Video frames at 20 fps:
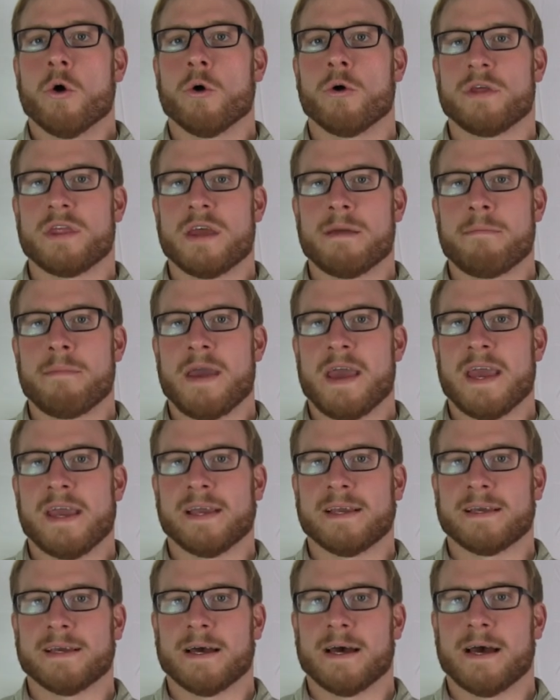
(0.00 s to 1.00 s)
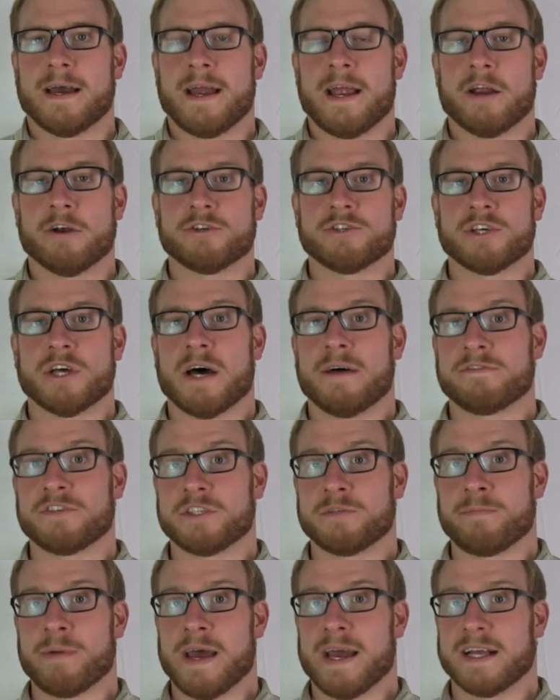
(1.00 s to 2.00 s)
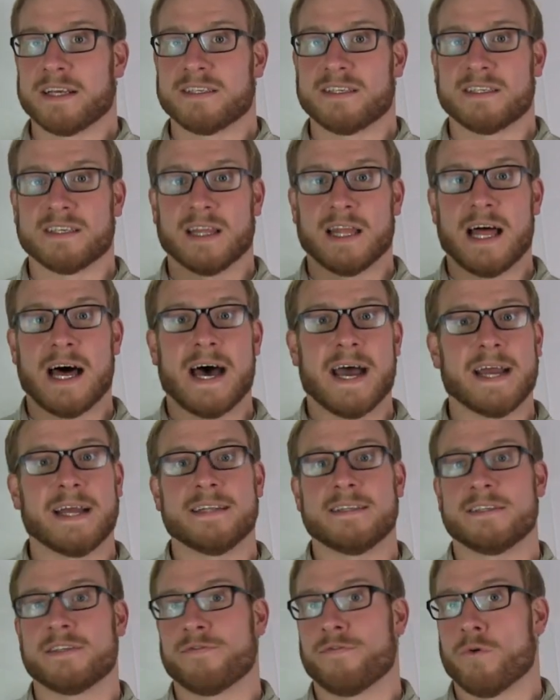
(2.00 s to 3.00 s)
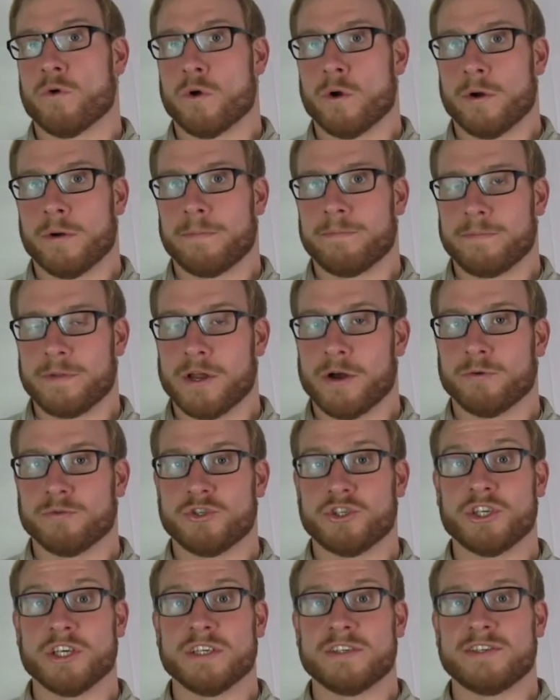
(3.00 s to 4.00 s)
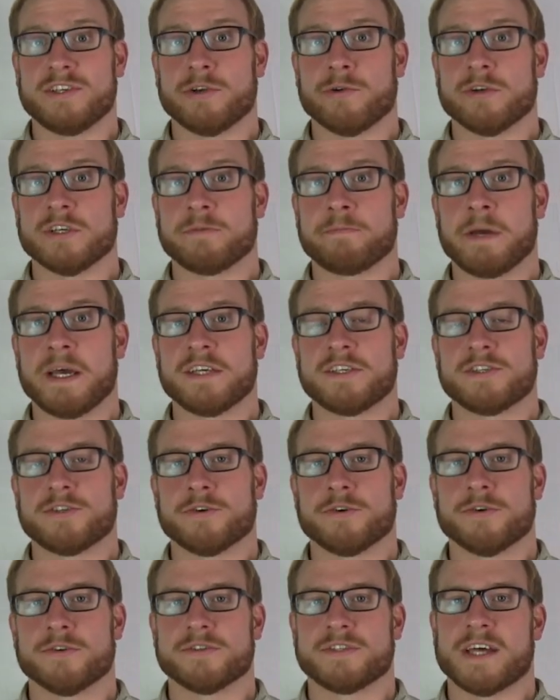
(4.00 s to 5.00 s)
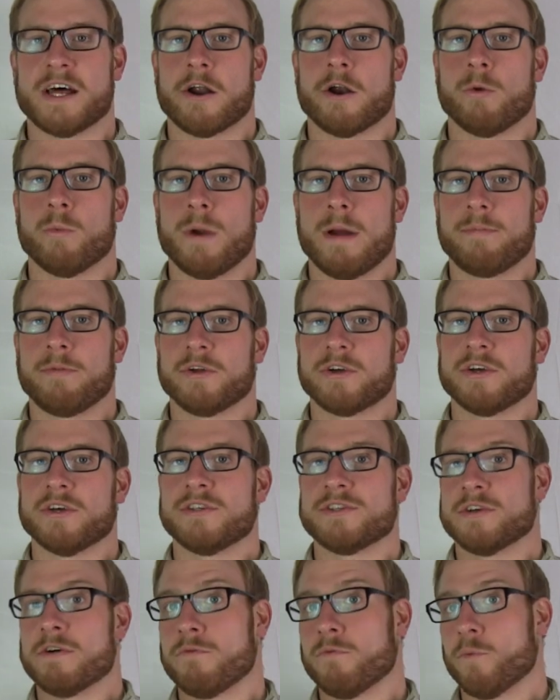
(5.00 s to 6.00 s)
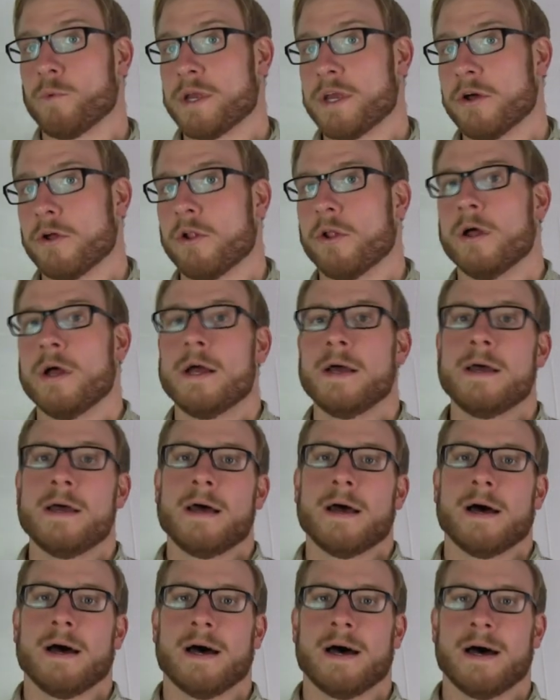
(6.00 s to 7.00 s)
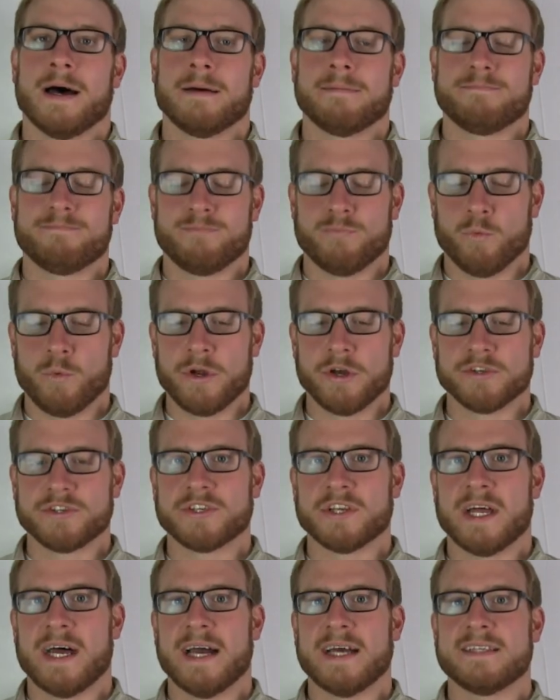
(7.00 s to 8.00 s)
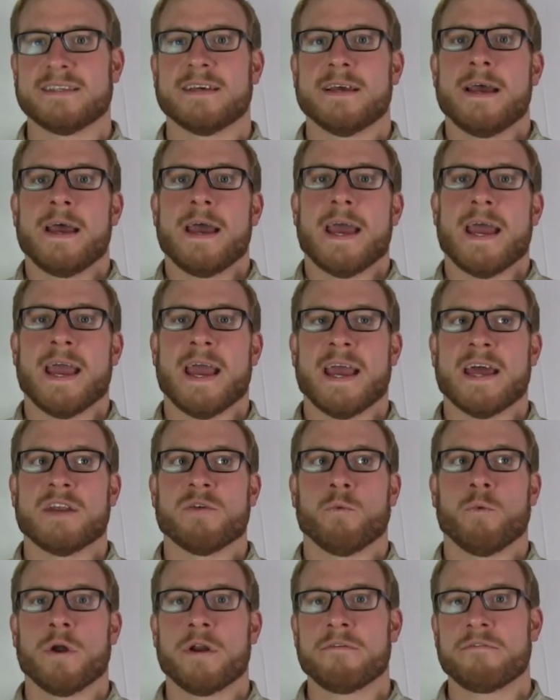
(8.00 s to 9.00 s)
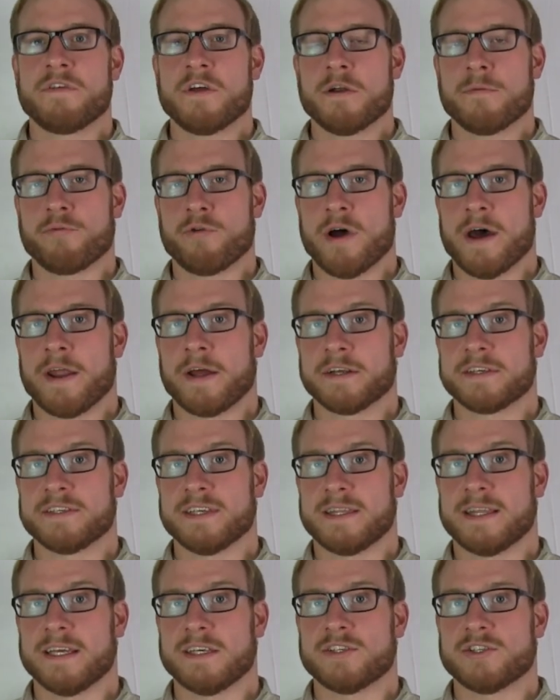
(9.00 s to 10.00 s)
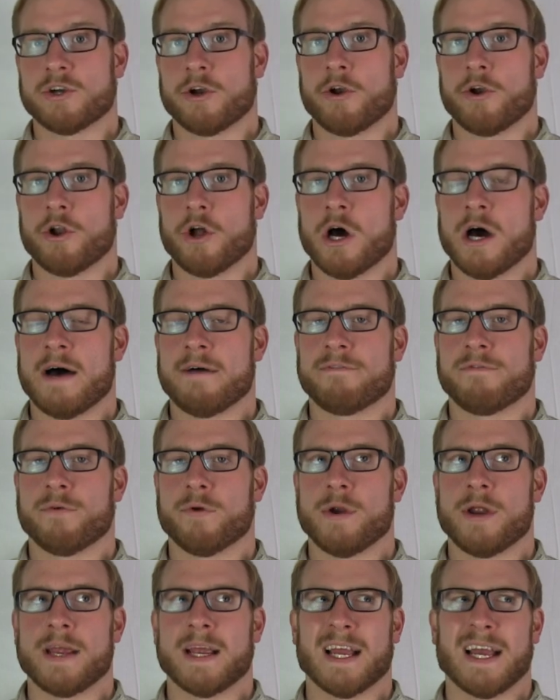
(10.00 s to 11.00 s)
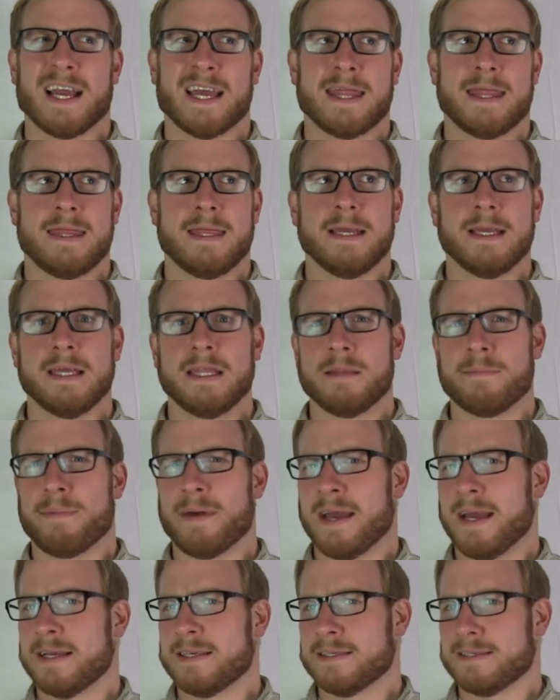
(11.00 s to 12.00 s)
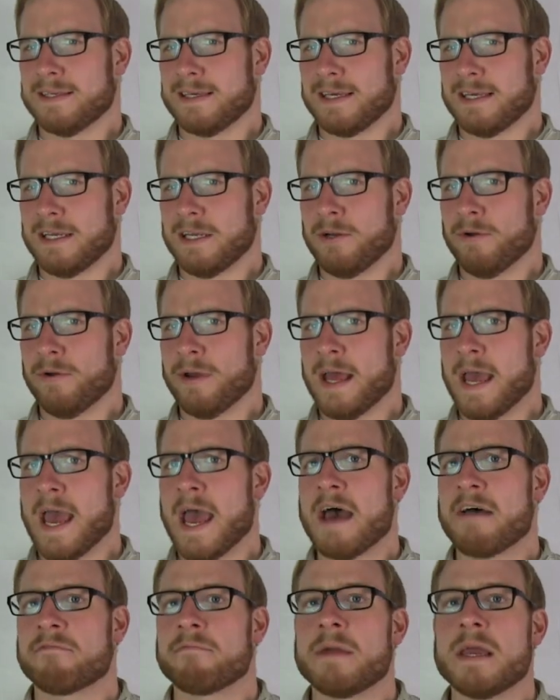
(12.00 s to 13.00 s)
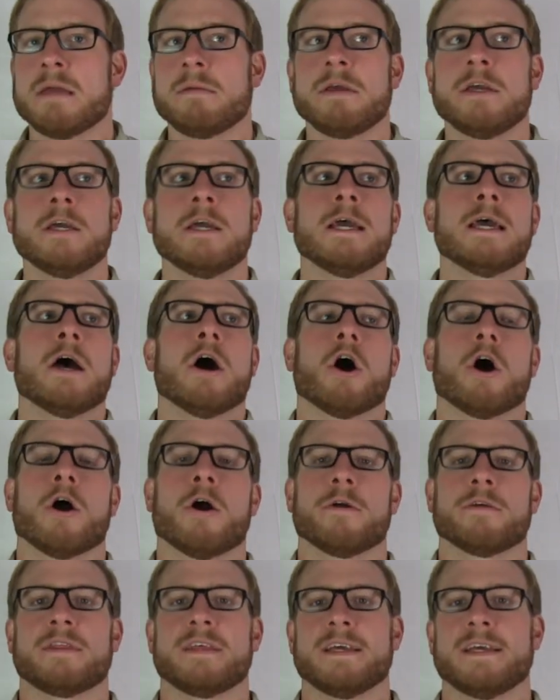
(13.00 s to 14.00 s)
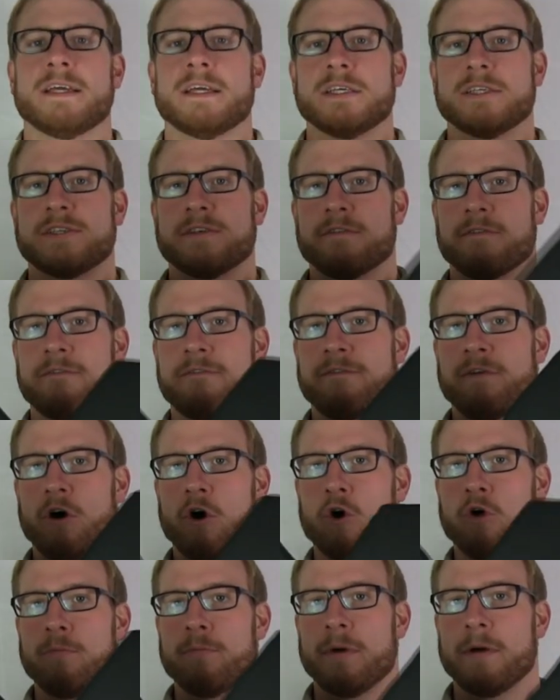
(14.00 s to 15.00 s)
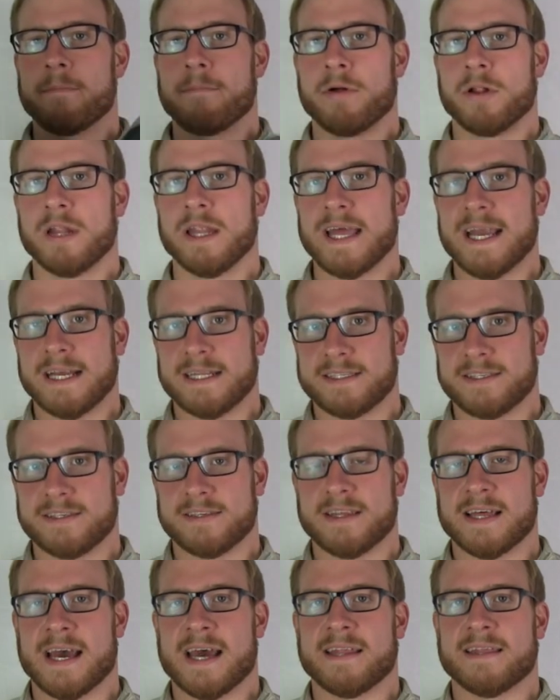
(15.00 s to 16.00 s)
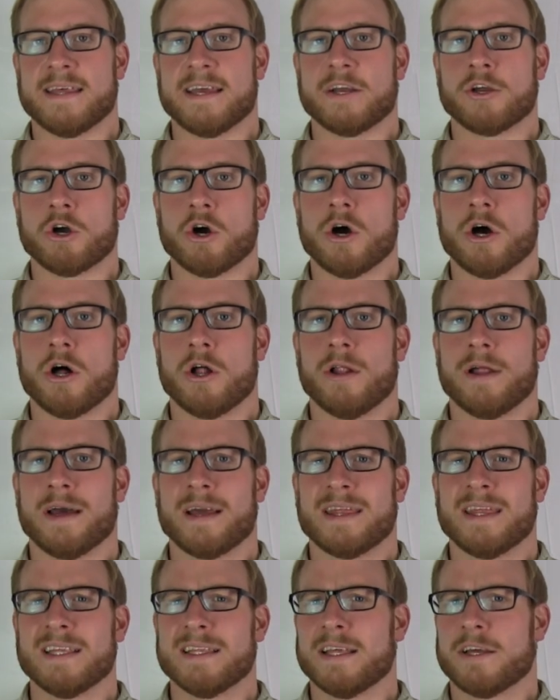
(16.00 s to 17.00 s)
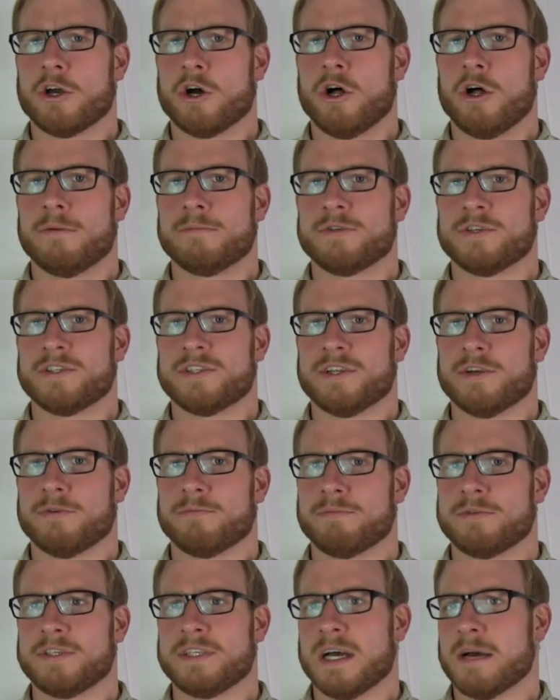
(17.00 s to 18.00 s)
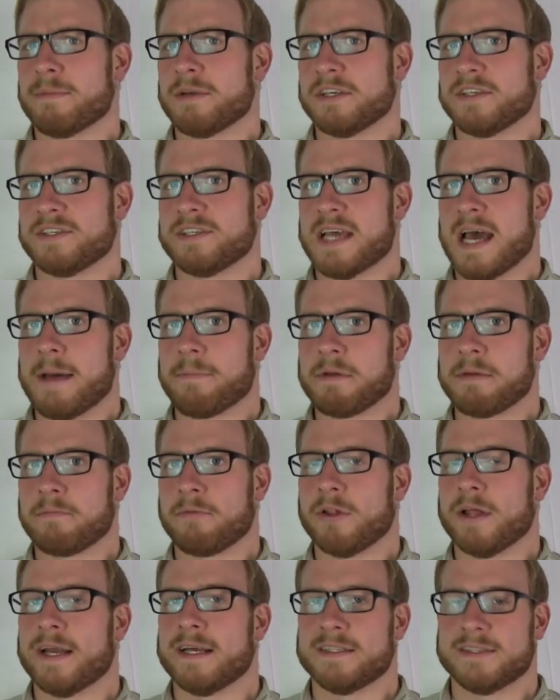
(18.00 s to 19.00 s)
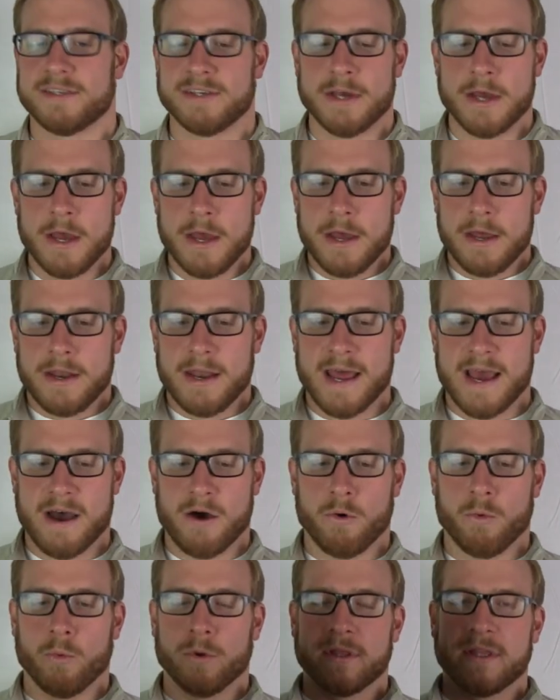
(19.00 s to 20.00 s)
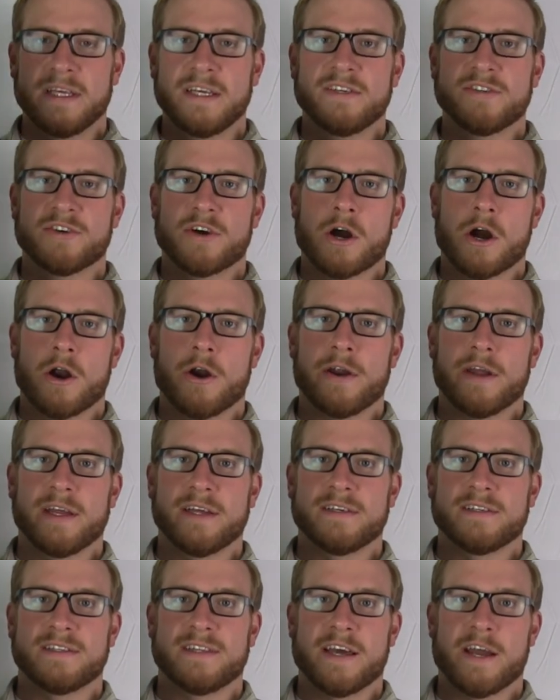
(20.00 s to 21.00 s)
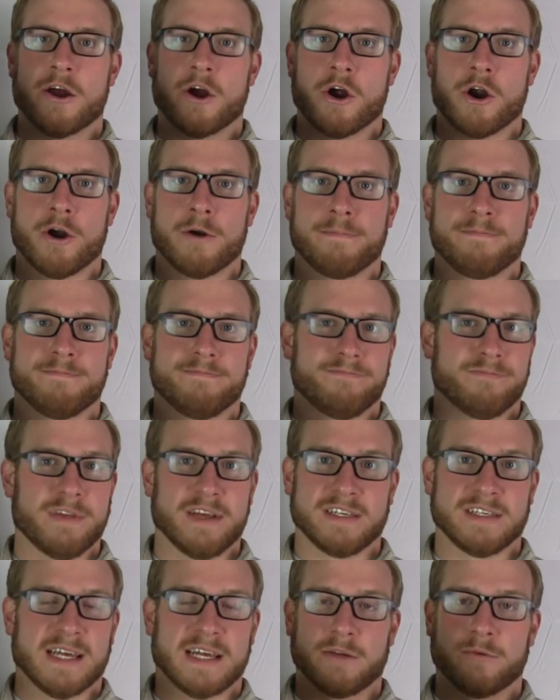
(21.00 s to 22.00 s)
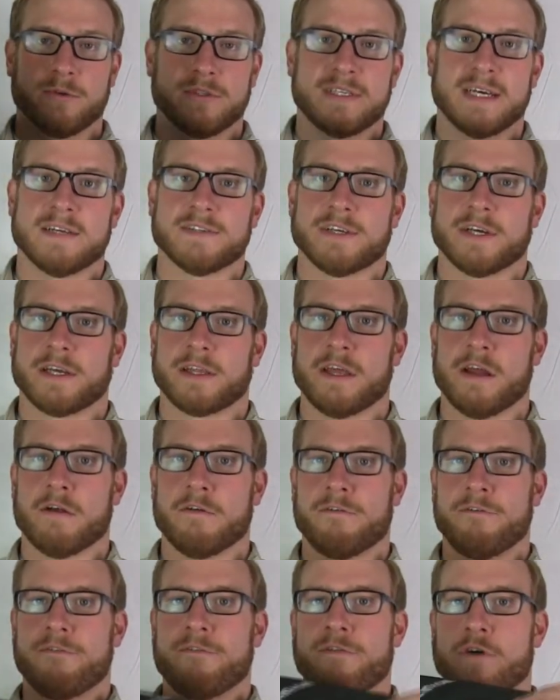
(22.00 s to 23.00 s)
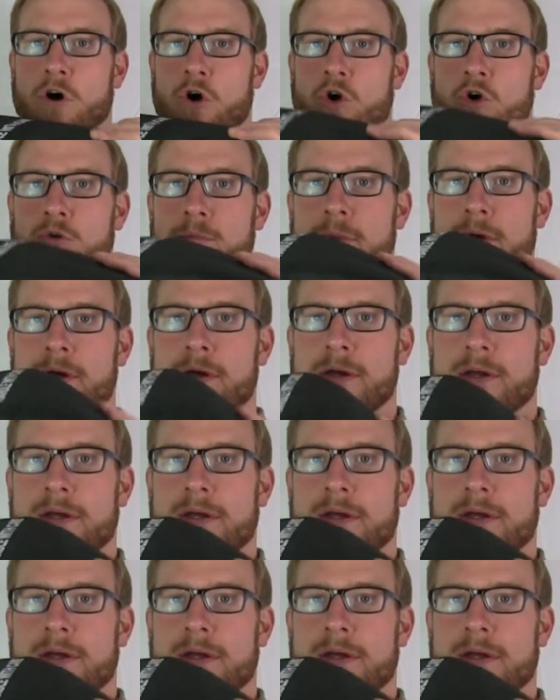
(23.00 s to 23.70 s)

or they make uh, airsoft spec slides for you know G series pistols that are replicas of real uh, slides. And one of their products that they started offering, I think in the past like year and a half maybe, are these foam plates that they call, I think they call them just their dummy SAPI plates. Now, what these are is they are exactly what it sounds like. They are foam,